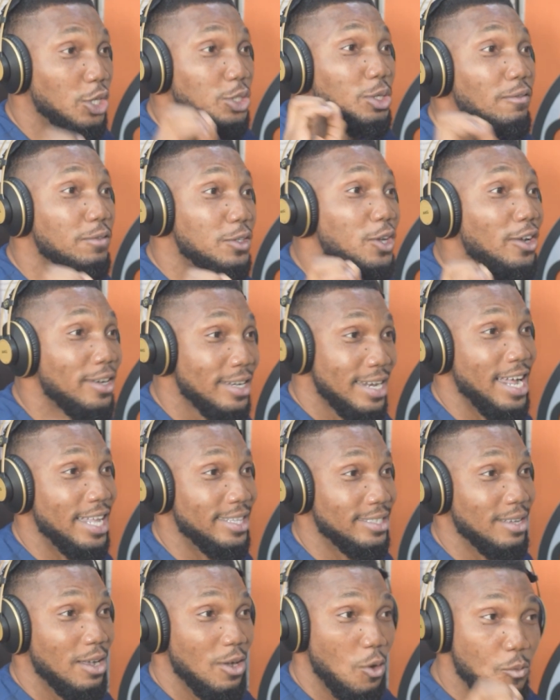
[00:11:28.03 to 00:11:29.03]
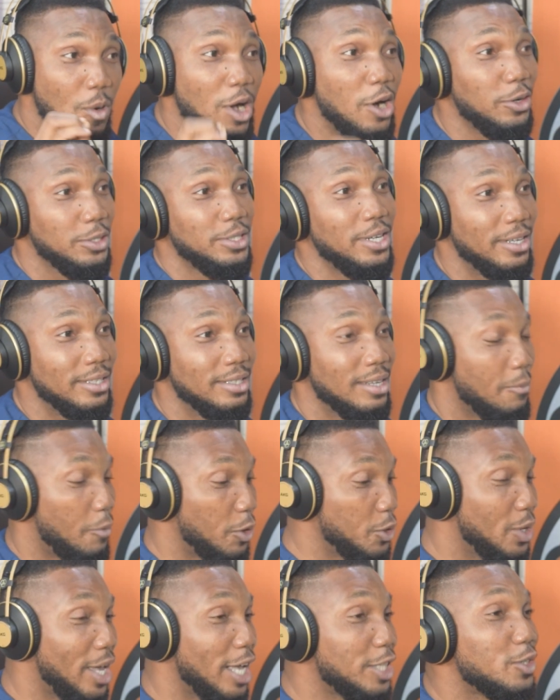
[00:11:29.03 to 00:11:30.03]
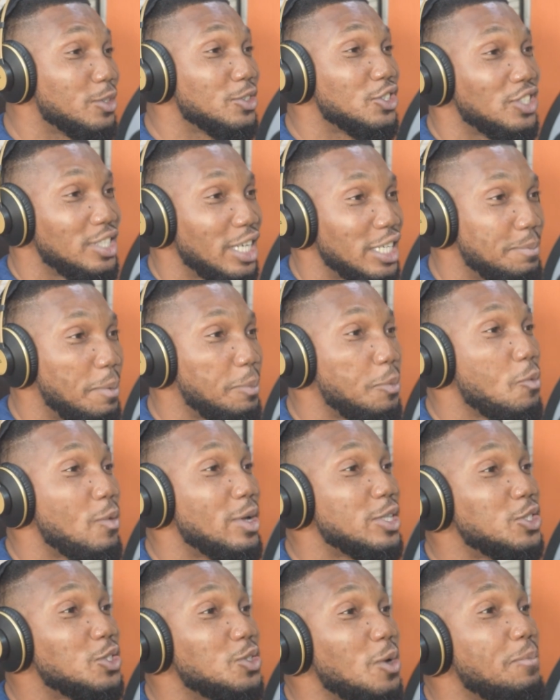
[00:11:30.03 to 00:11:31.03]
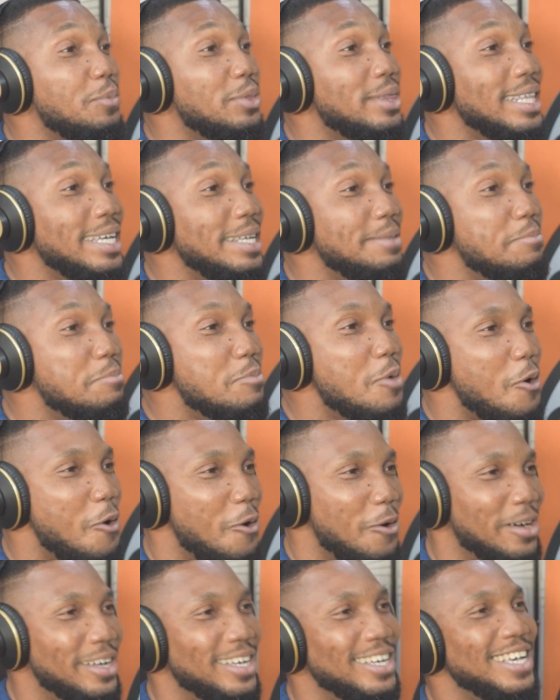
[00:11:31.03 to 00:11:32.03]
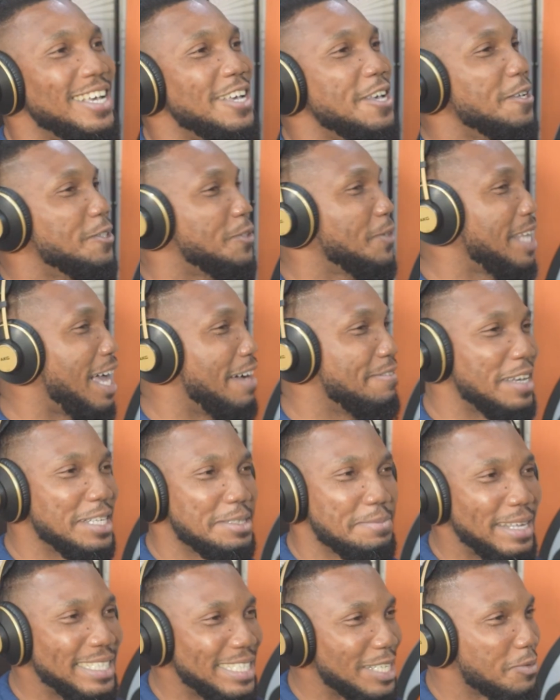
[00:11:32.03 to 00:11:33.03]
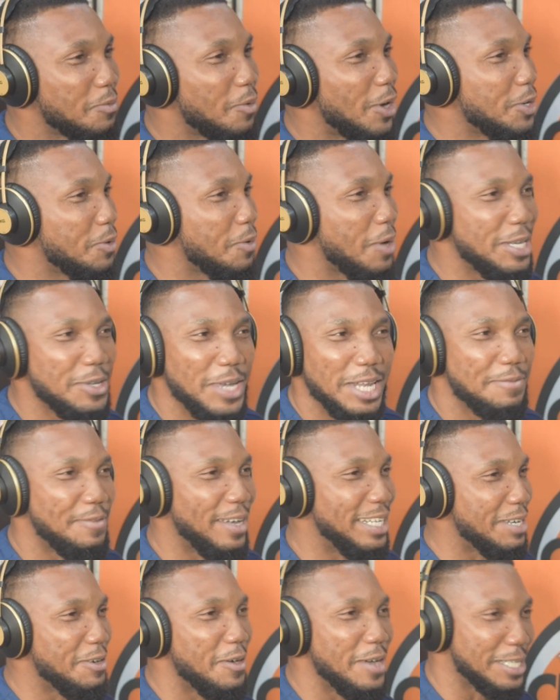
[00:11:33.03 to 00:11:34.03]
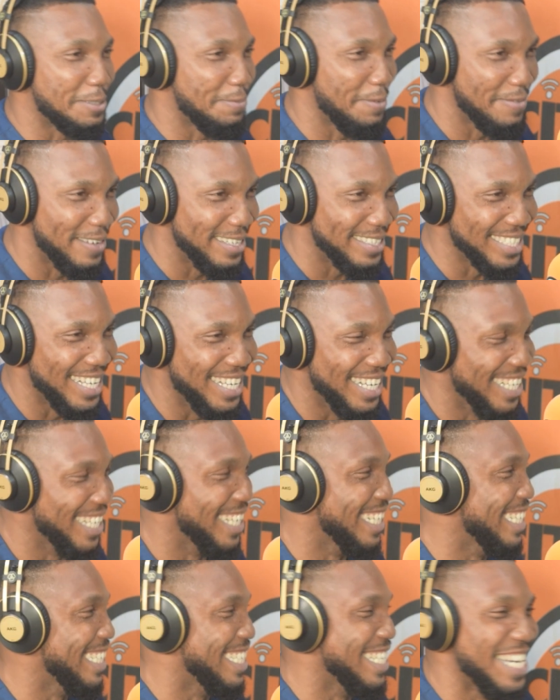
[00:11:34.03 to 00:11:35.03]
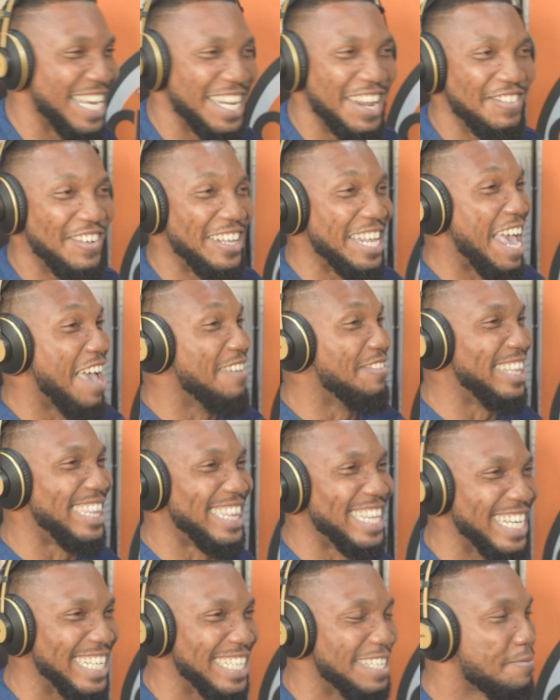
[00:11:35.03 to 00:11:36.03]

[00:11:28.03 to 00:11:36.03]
You've done that. Well done. When you get on stage, people want something more. So the arrangement is where you elevate the whole experience. Everything.